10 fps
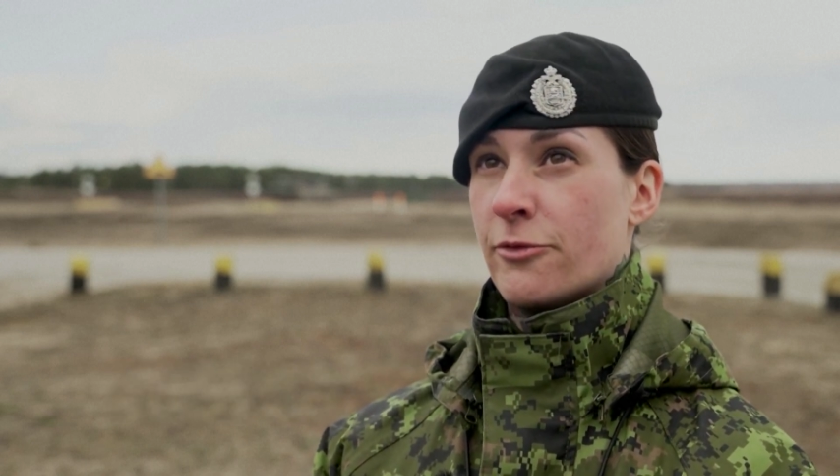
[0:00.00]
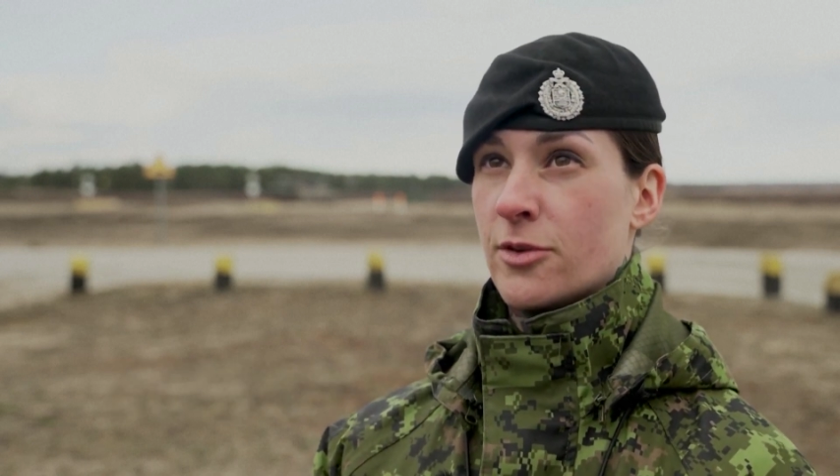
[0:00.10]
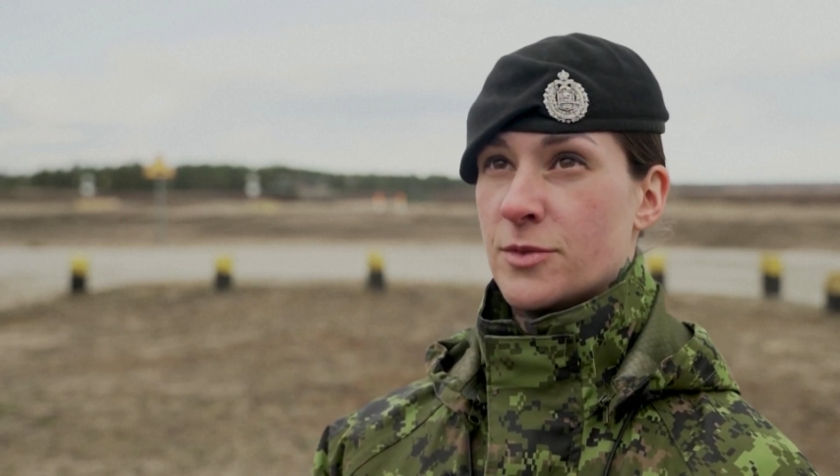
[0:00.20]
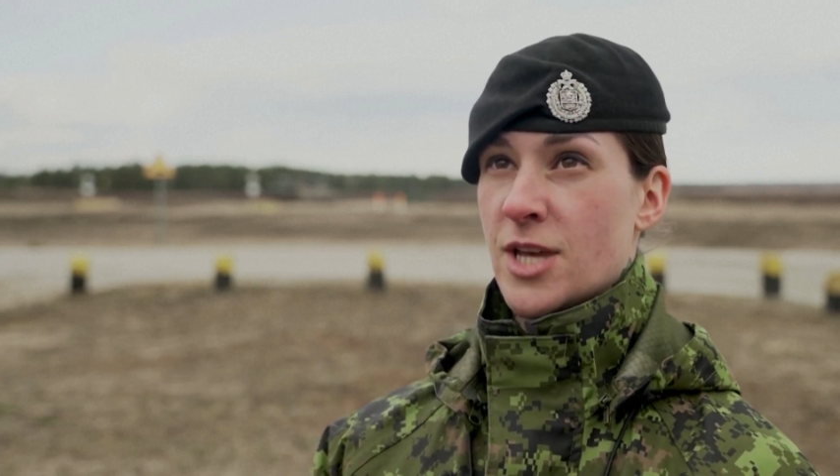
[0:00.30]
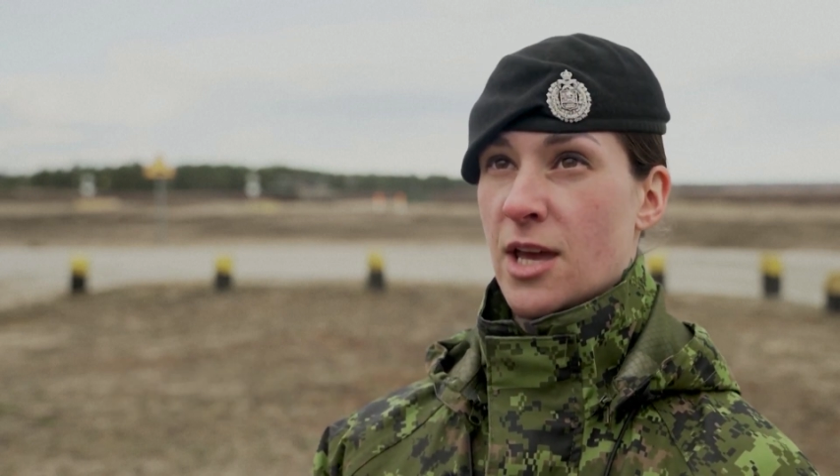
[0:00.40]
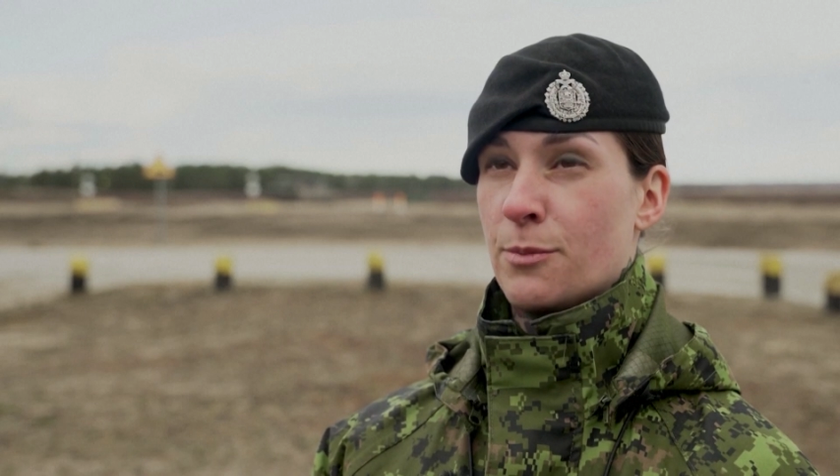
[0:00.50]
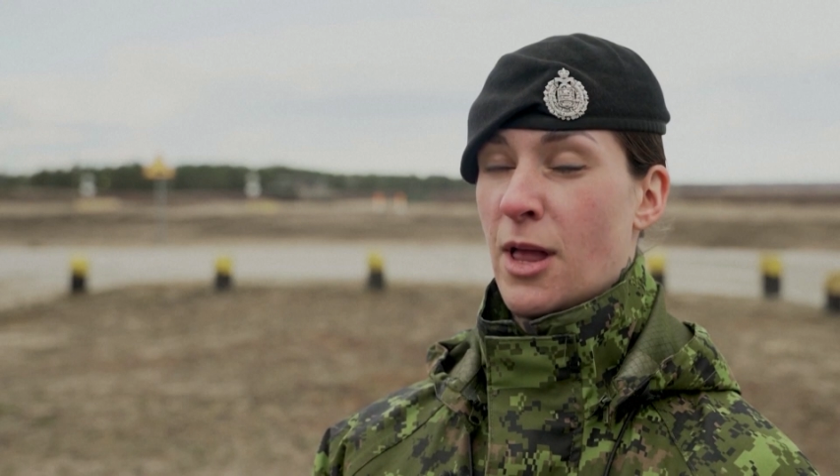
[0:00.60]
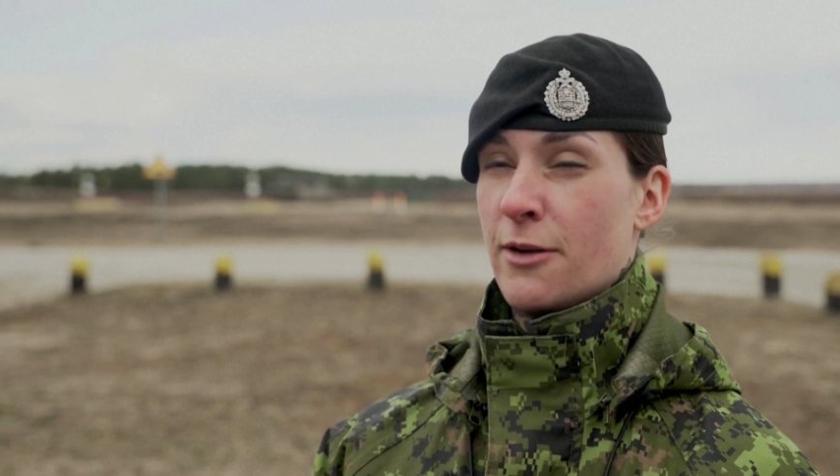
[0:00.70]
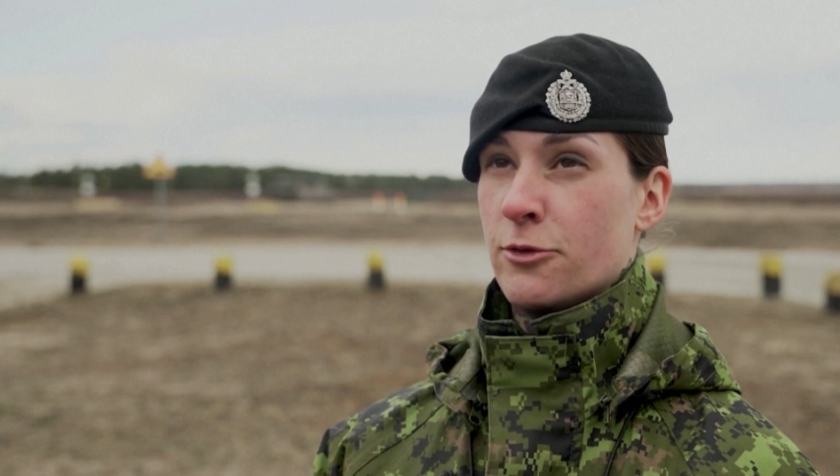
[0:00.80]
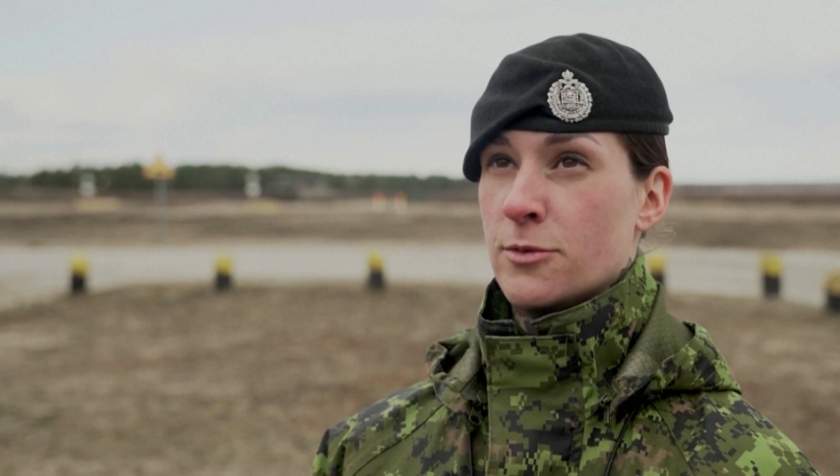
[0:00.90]
from tank
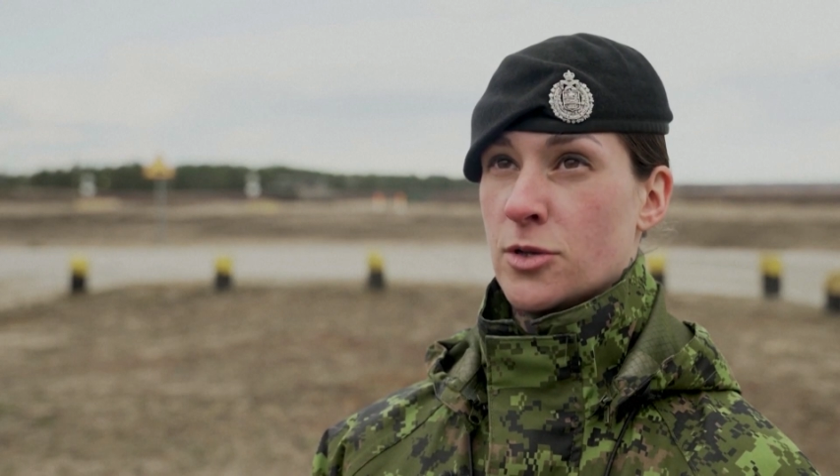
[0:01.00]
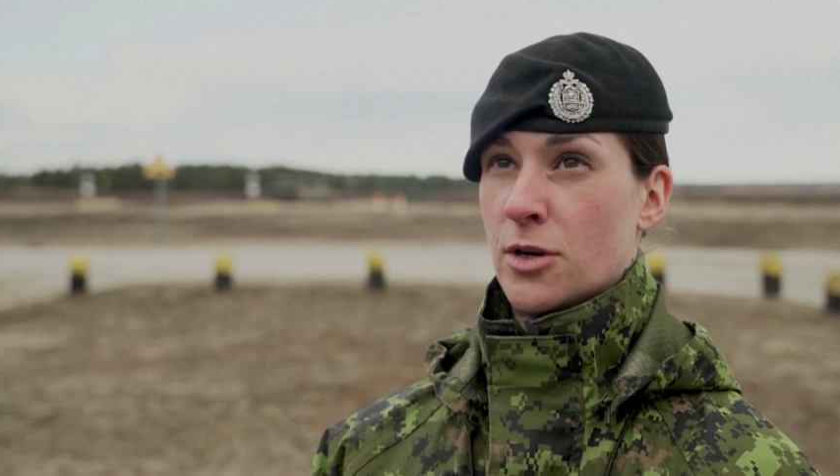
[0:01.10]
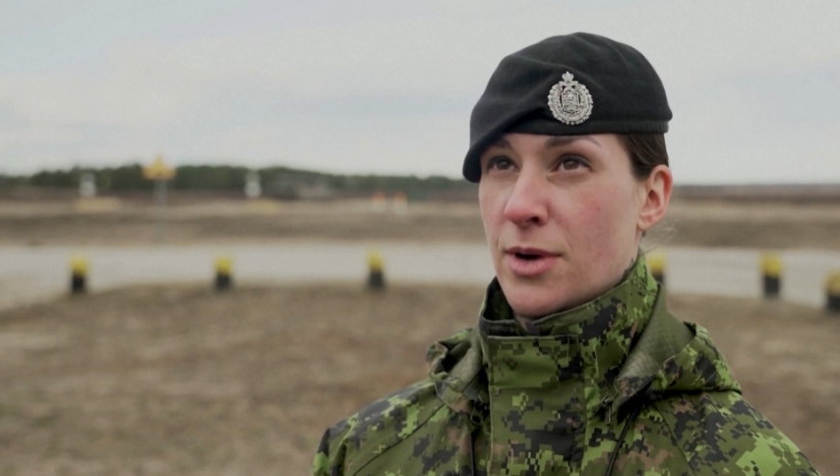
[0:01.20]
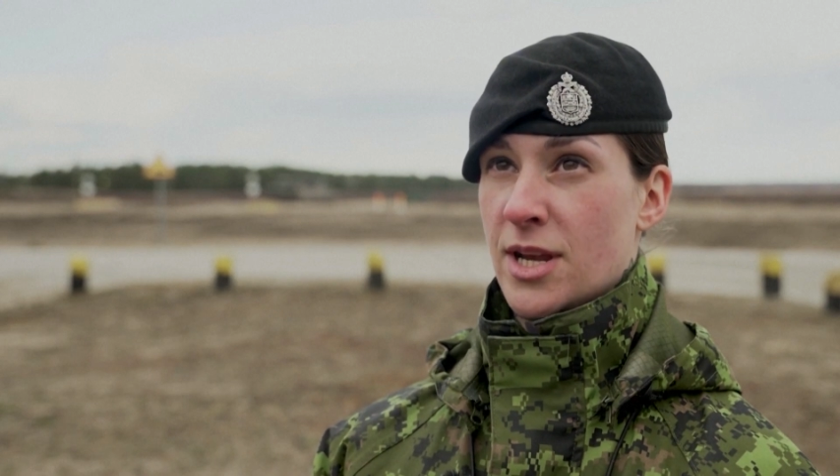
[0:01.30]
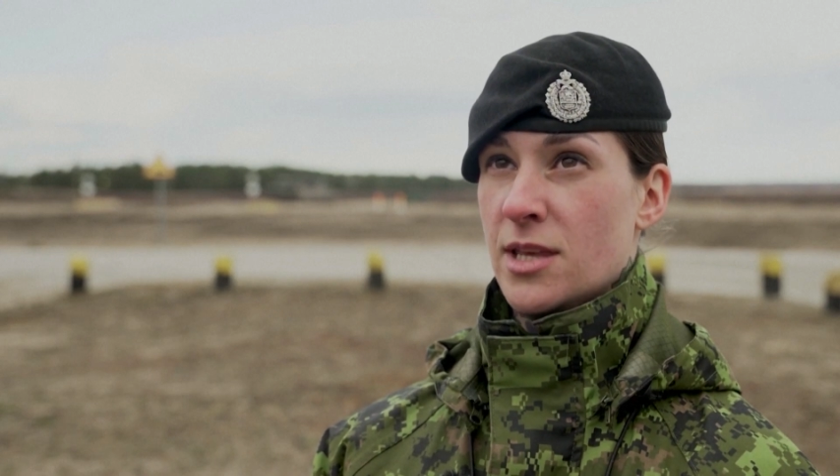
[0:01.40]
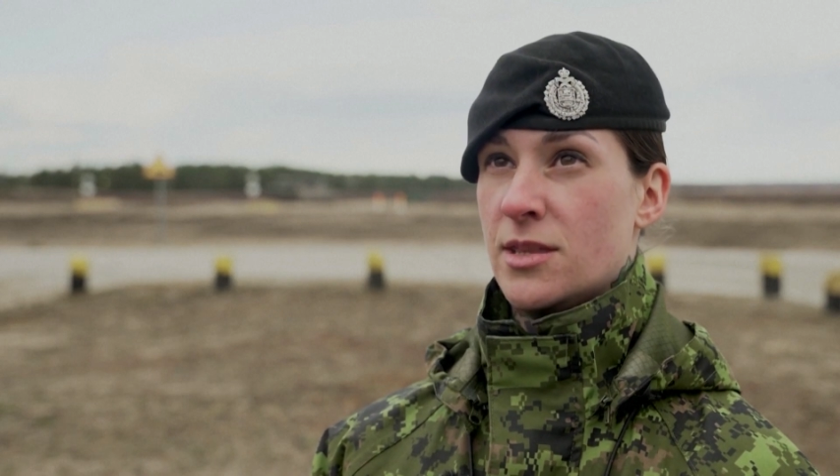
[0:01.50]
platforms already,